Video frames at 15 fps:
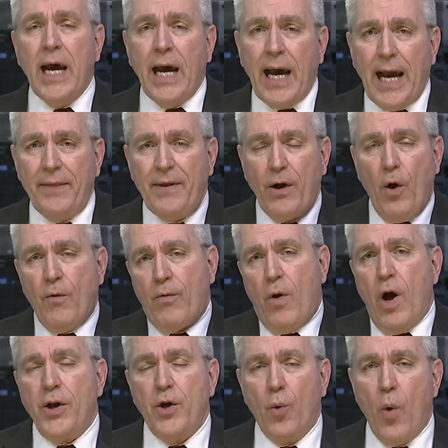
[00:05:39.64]
I think
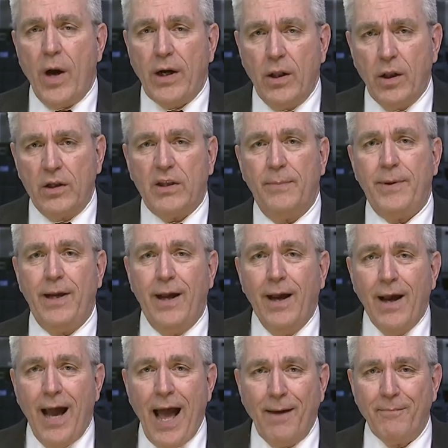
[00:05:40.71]
overall you want to look to be
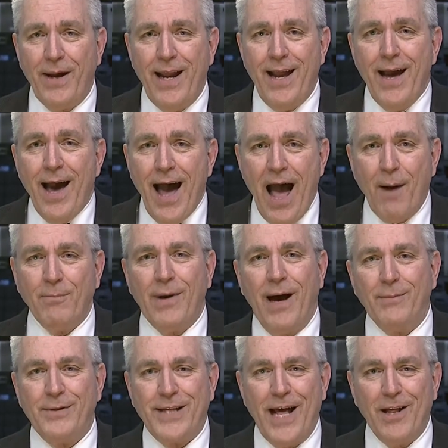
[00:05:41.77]
uh, me. I'm,
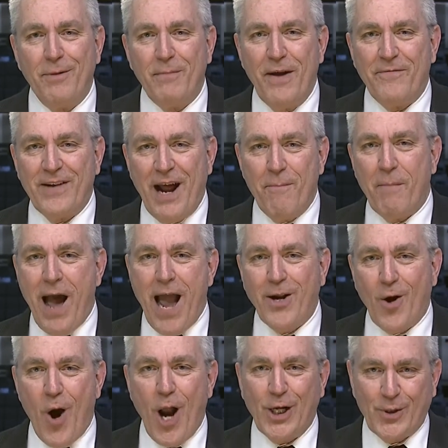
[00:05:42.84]
I'm selling beef and I'm buying
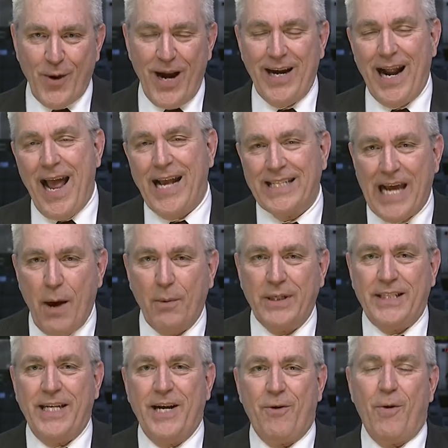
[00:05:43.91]
hogs right now, as I would
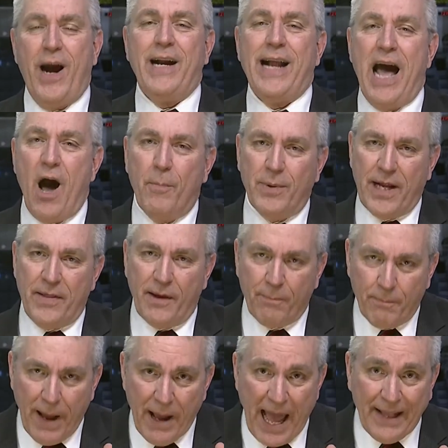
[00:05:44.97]
see it right now. But I
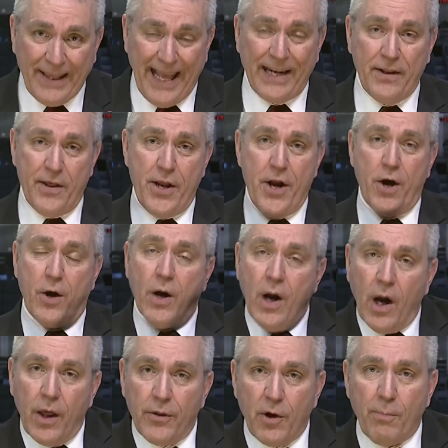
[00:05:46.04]
think at the end of the year,
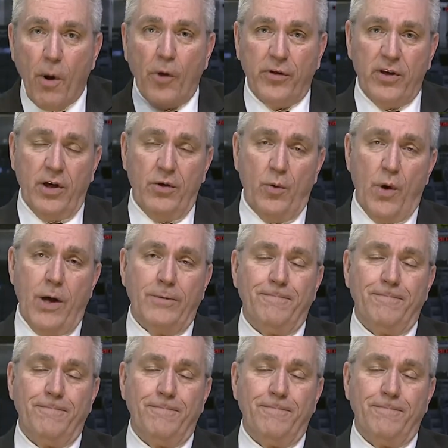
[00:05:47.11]
they're both going to do well.